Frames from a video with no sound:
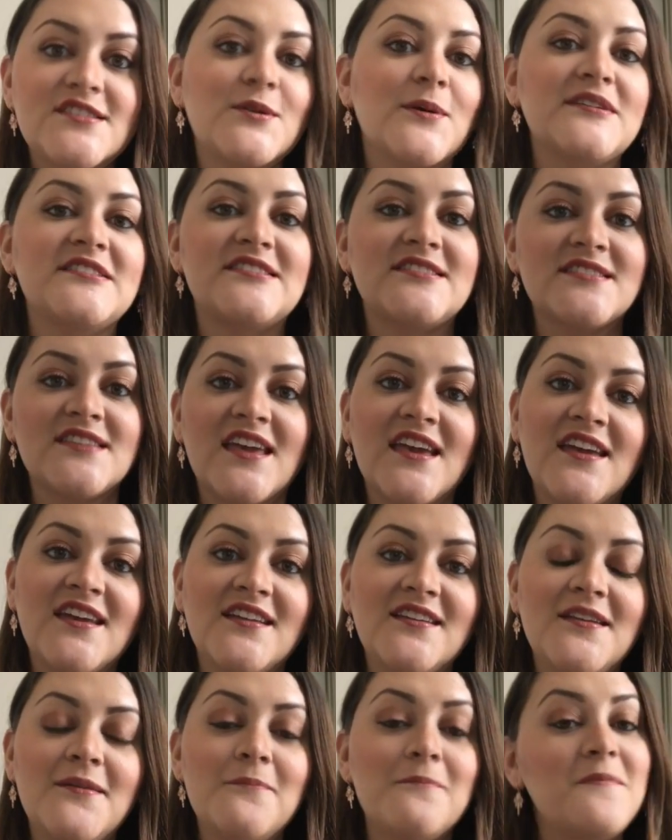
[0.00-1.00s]
So a
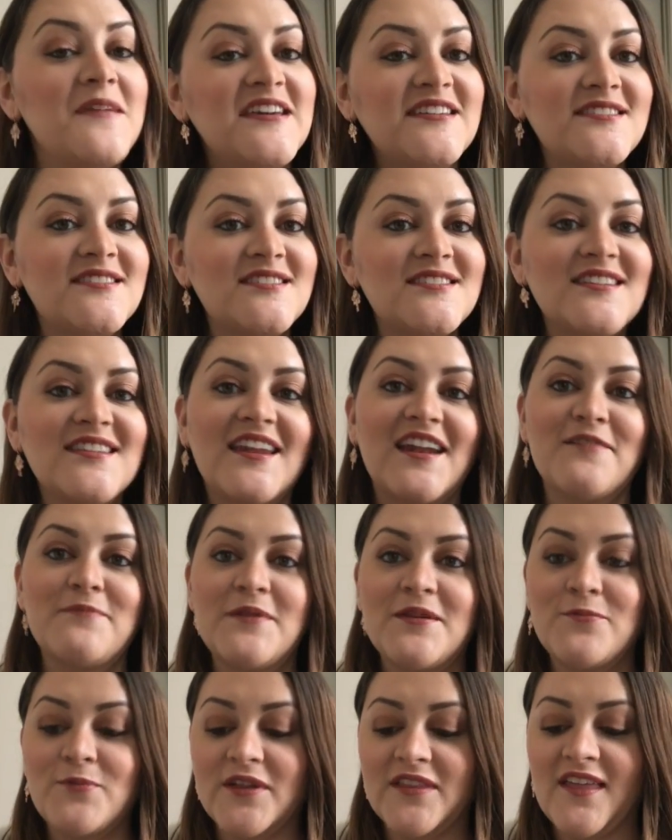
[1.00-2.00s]
skin mist that I've
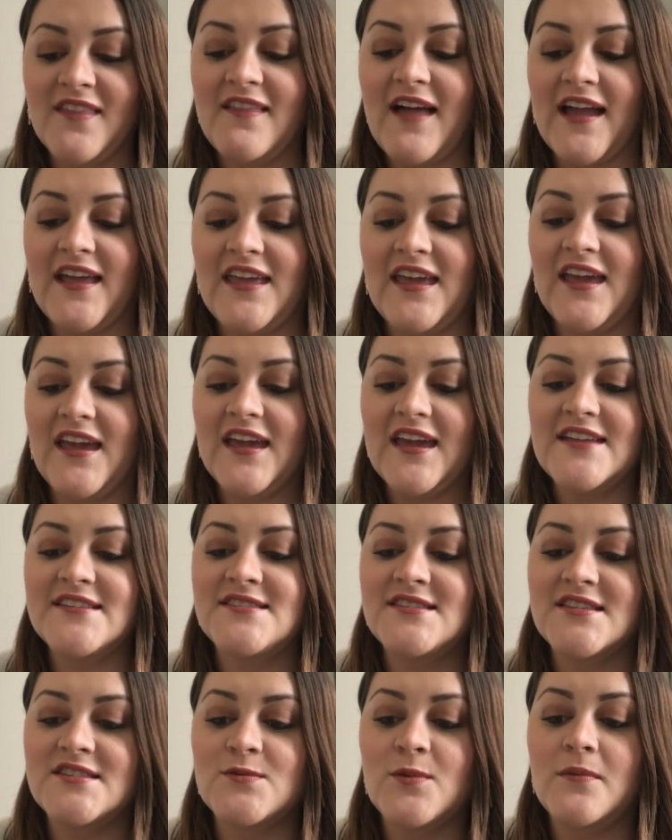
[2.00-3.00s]
been really liking
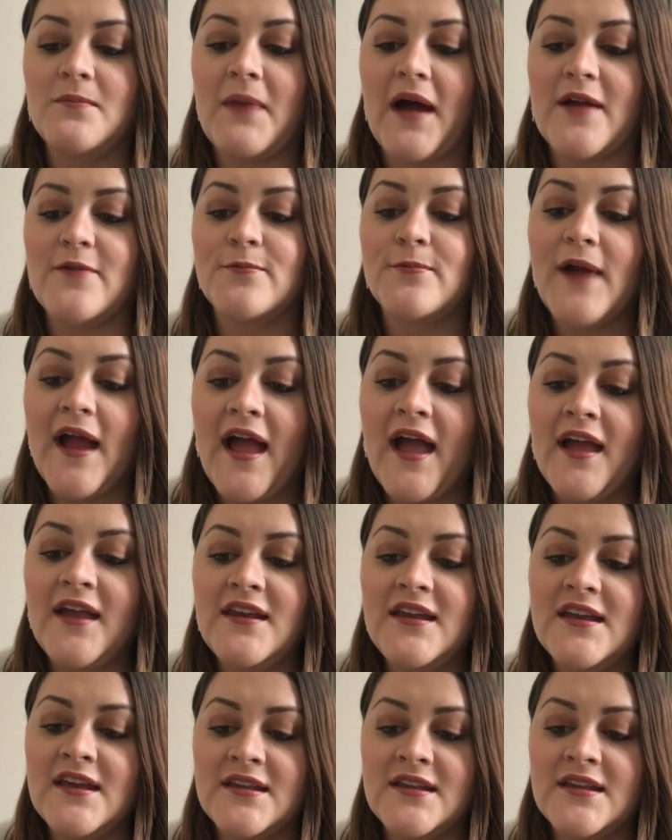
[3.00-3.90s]
is this one by Ren.